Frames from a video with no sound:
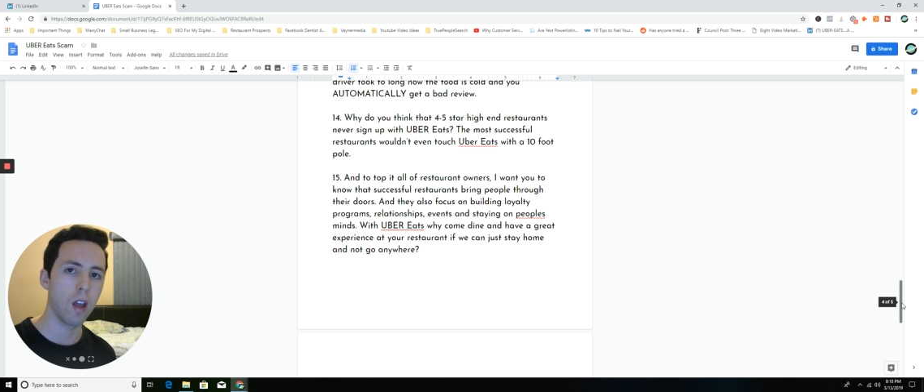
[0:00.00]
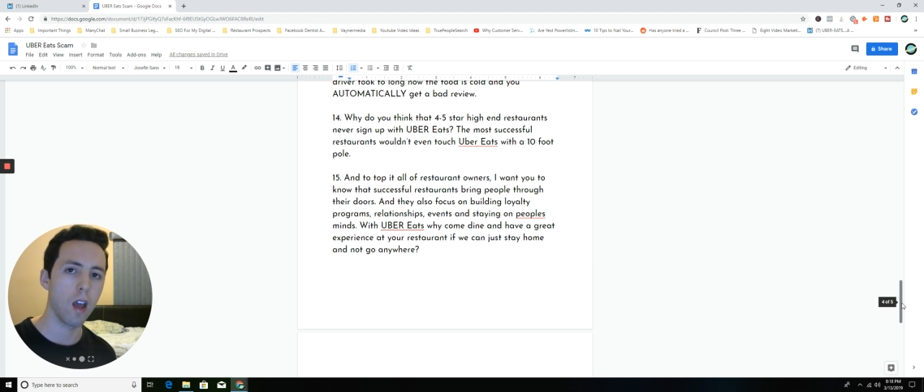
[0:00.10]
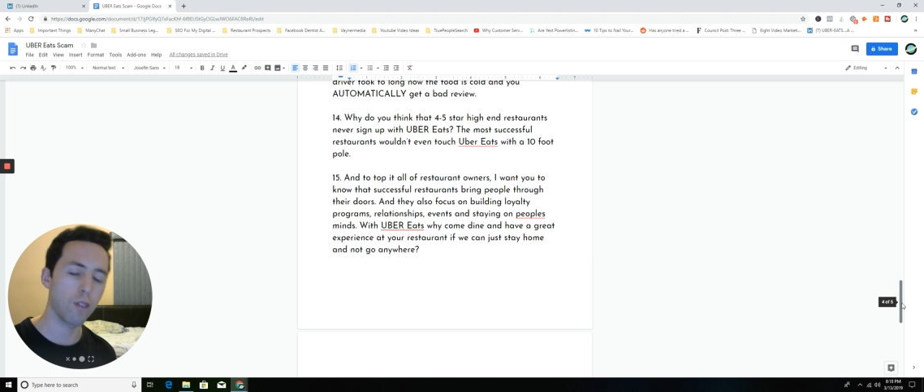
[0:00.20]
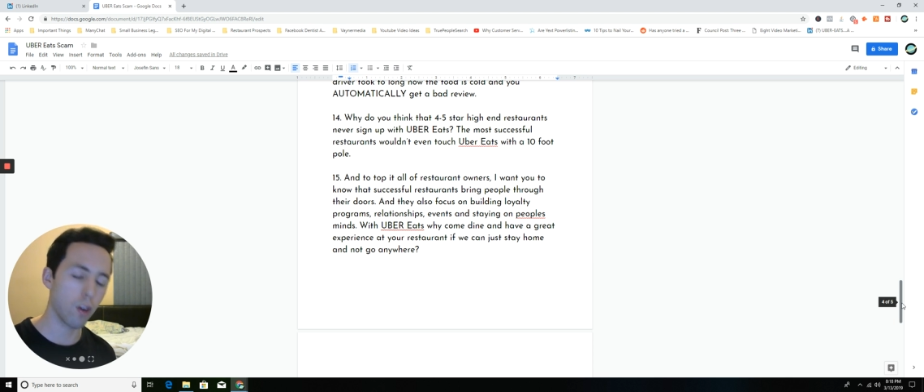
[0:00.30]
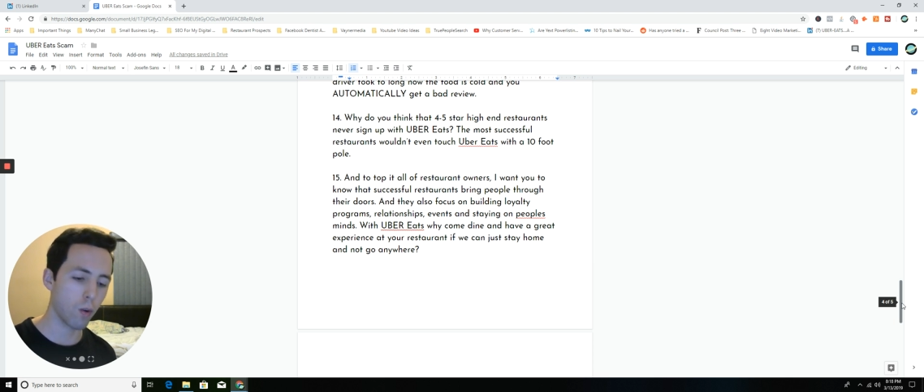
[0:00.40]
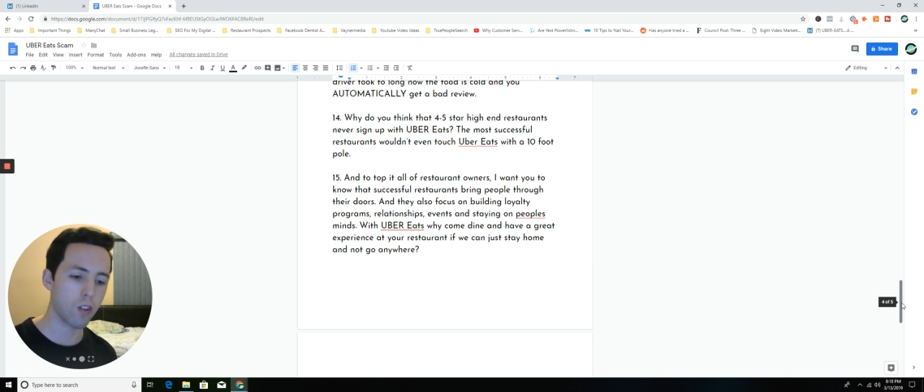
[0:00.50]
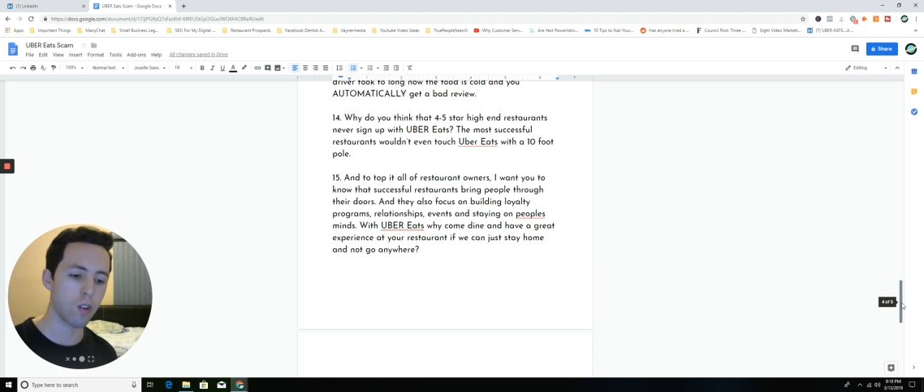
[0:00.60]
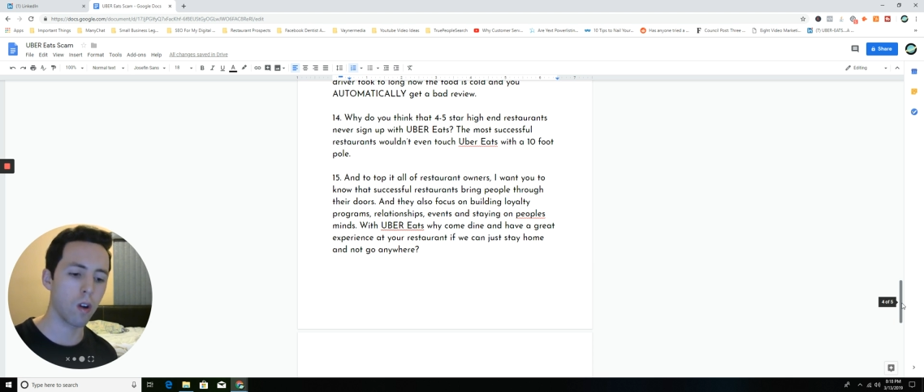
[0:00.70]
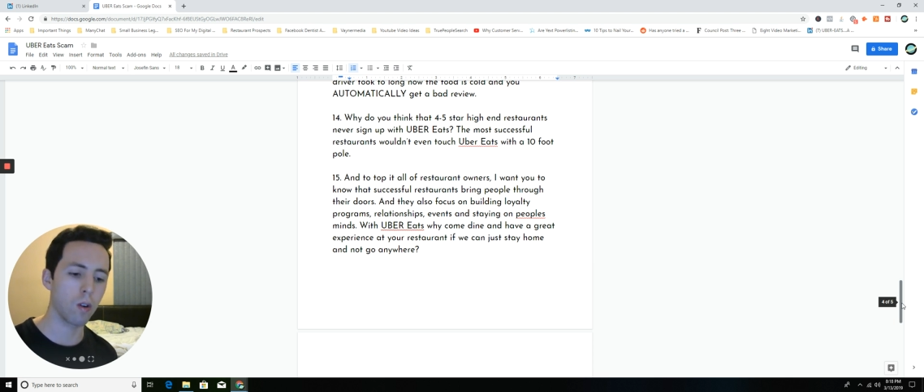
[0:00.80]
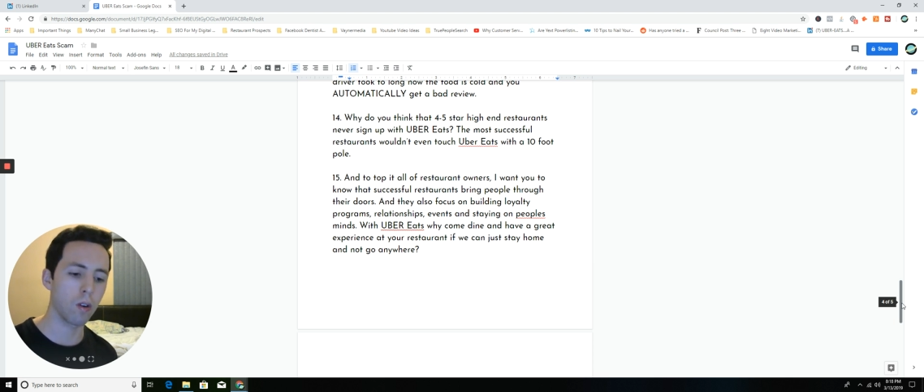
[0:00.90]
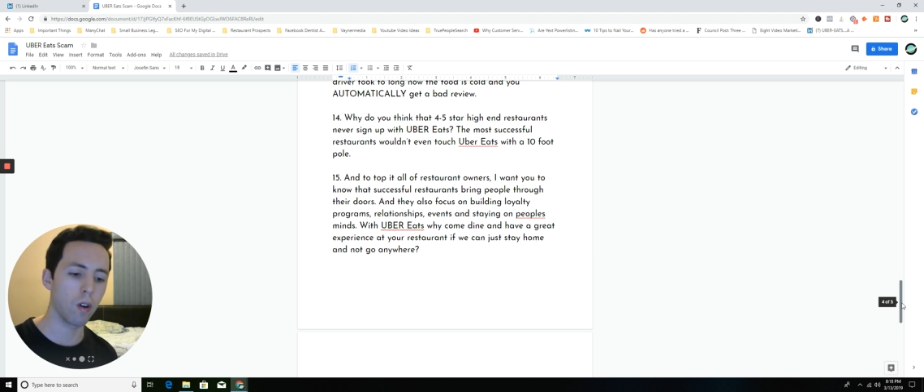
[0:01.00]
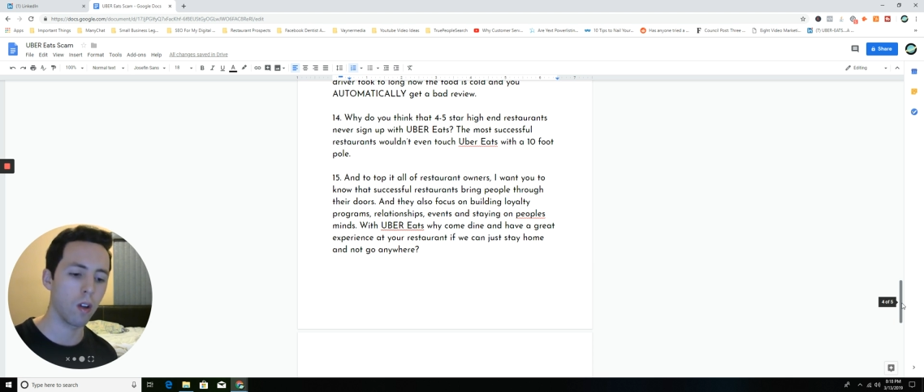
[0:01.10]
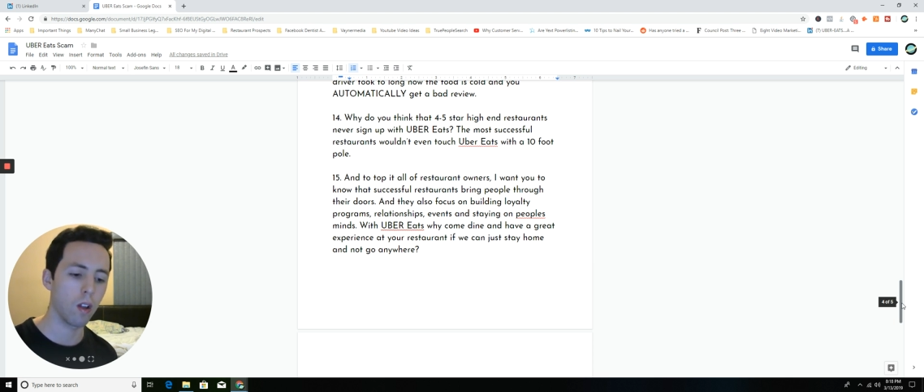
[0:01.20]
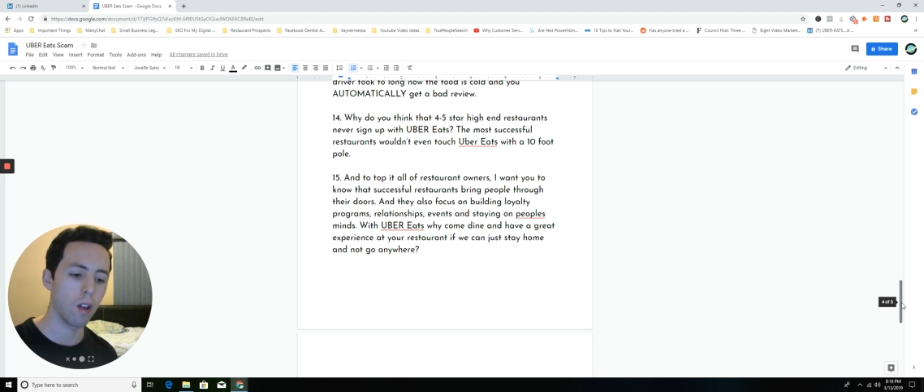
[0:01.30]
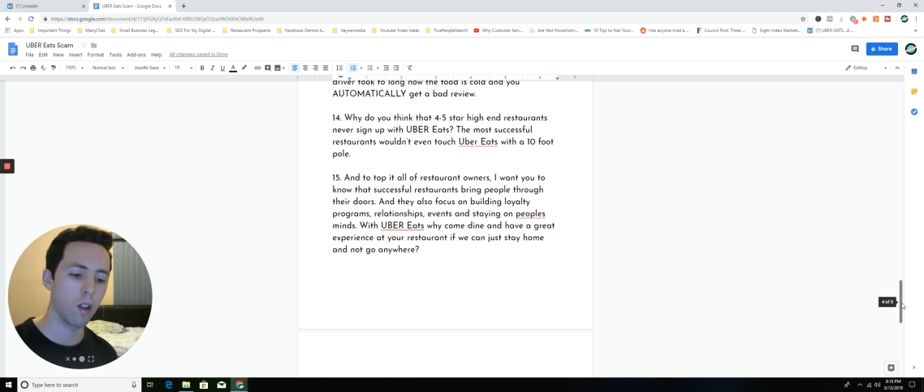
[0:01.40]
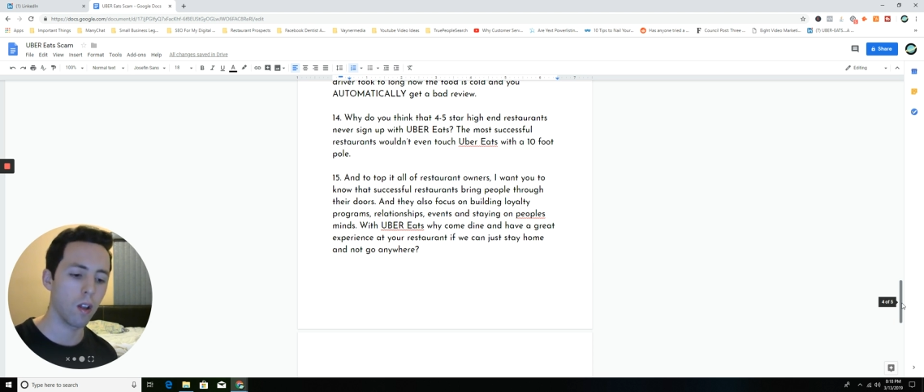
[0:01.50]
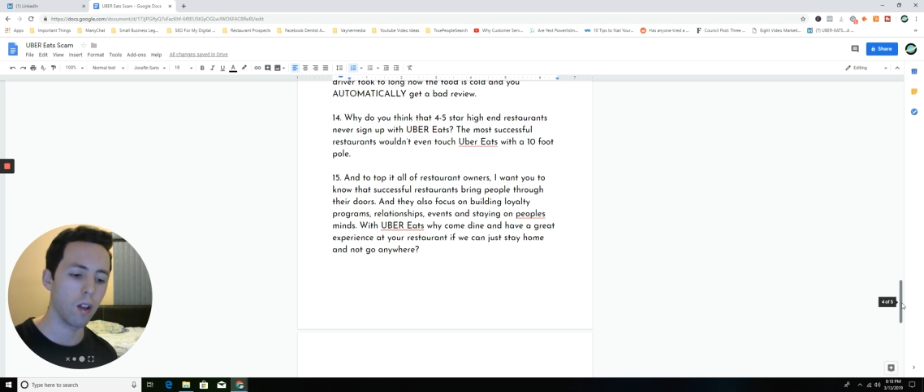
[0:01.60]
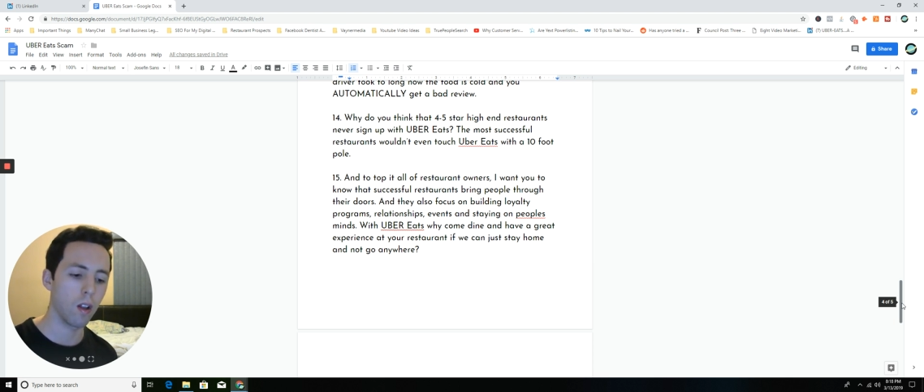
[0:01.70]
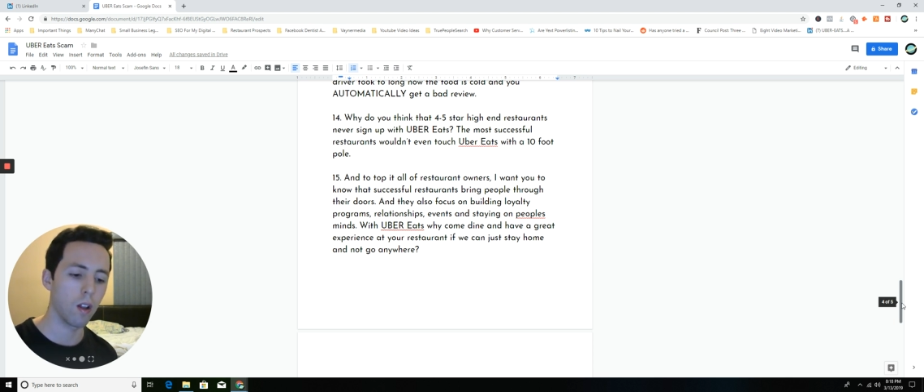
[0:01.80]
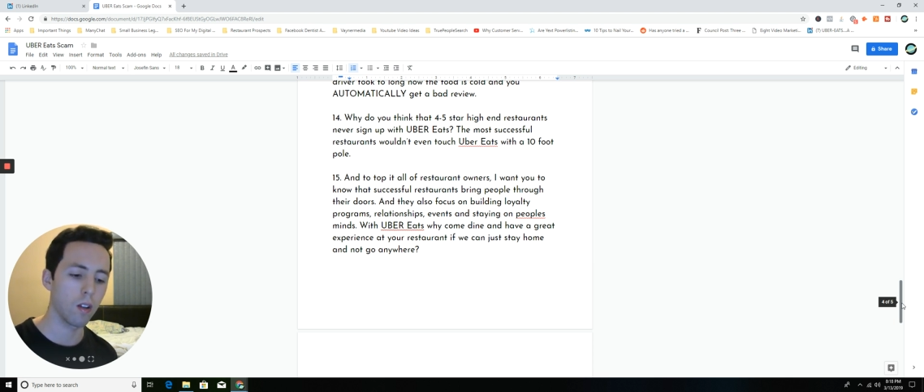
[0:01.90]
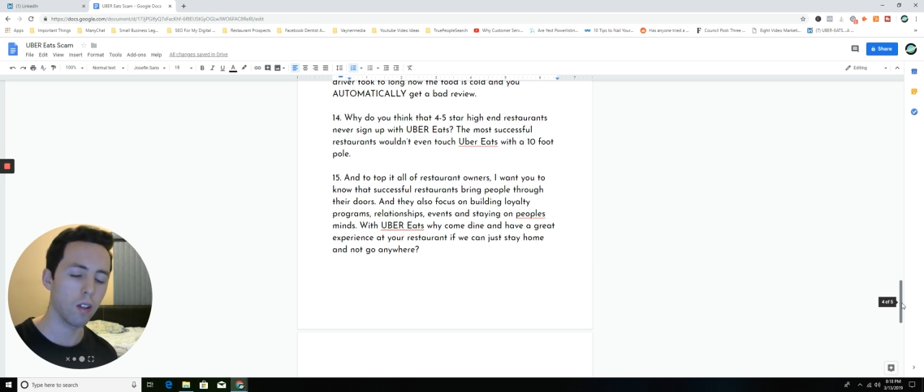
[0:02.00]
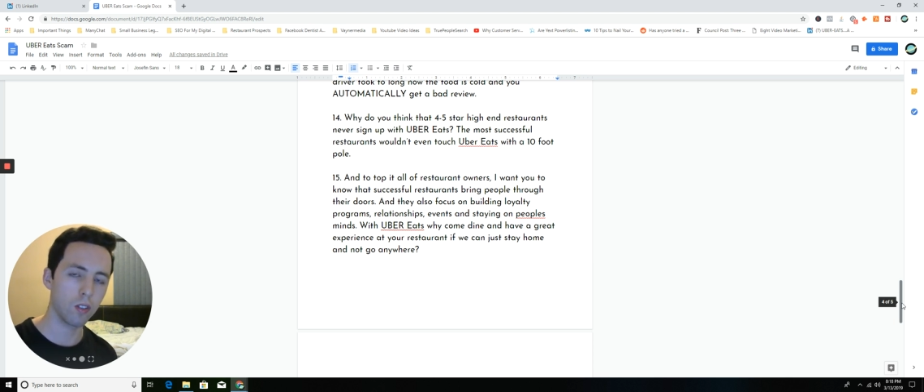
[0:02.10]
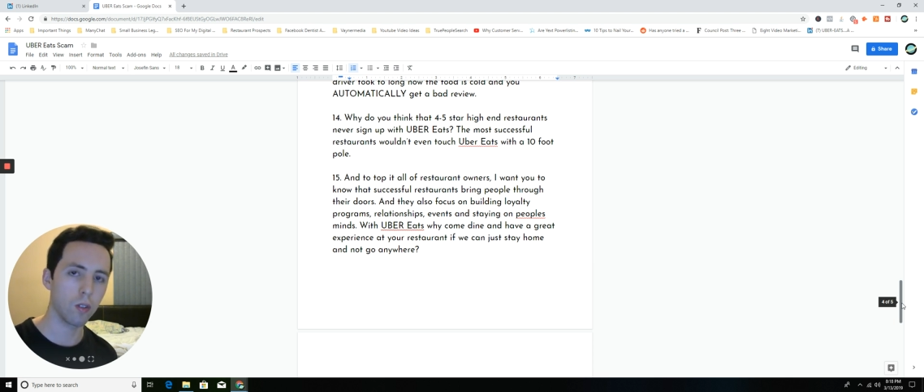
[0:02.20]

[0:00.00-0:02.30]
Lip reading: If you're a restaurant owner, let's